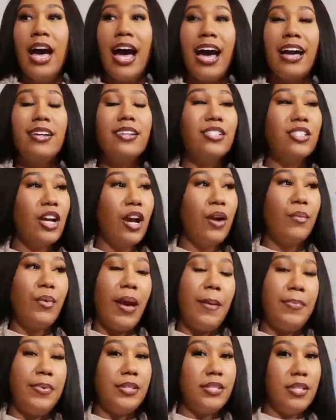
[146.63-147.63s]
I can start
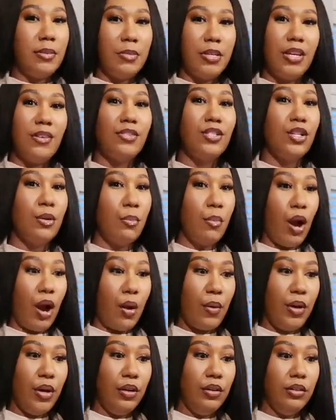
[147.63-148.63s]
wrapping some gifts
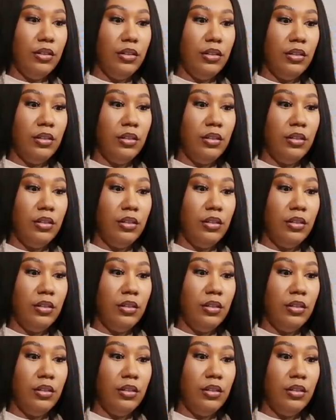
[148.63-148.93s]
tomorrow.